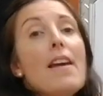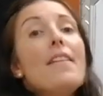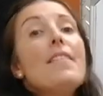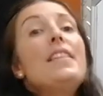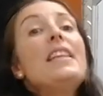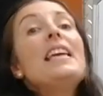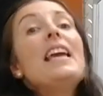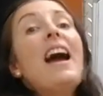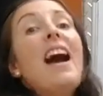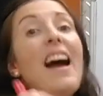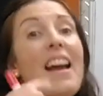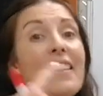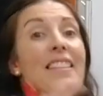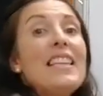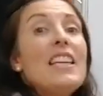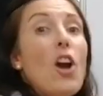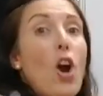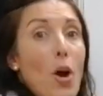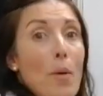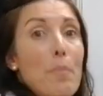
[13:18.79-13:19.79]

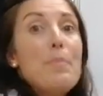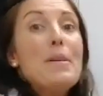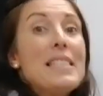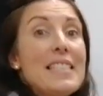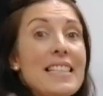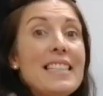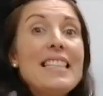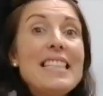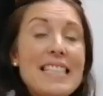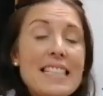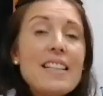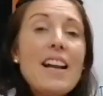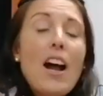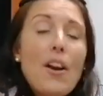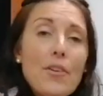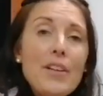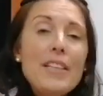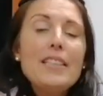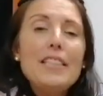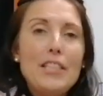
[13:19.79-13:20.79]
The opposite is
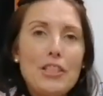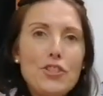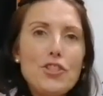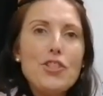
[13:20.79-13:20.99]
currently